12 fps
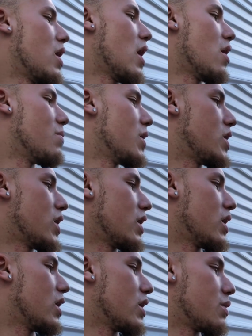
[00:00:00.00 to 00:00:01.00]
how much I
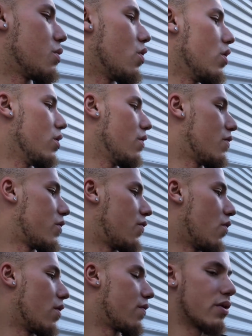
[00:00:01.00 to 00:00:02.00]
could get some coilovers
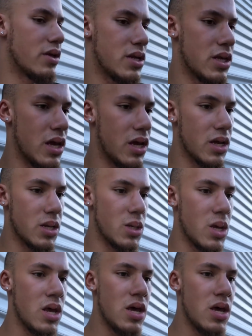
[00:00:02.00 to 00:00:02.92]
for this thing, because